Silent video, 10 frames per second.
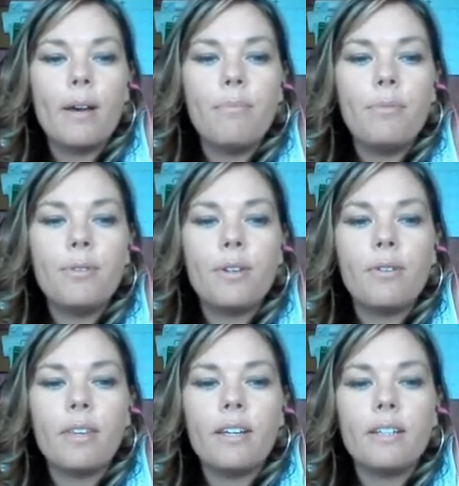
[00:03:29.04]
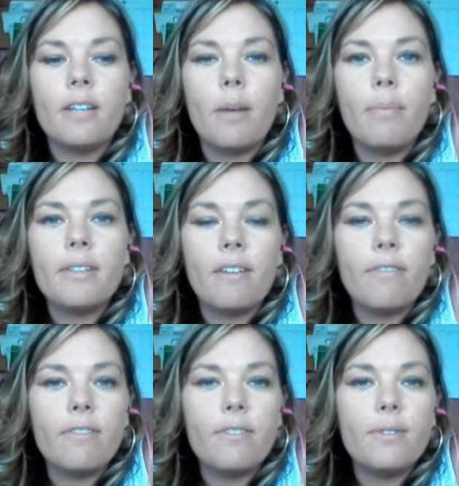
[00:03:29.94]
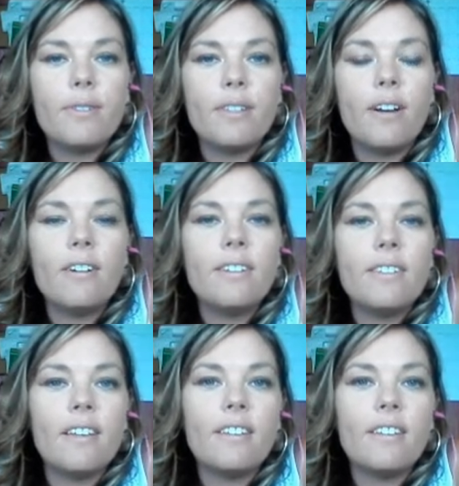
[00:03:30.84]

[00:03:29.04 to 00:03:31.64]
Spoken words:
Music related topics. I've used songs